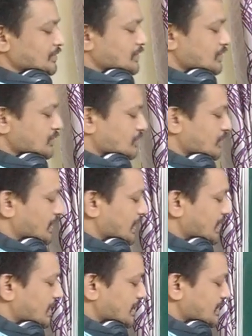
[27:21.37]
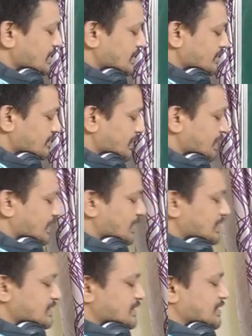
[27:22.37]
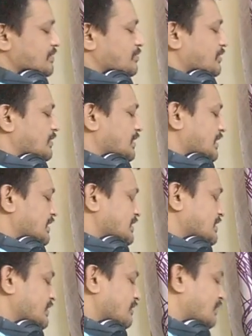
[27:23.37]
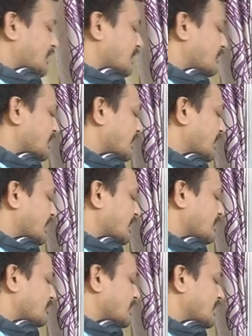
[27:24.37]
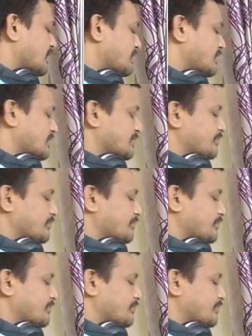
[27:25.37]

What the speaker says: So nitrene is very less stable, that is involved in rearrangements.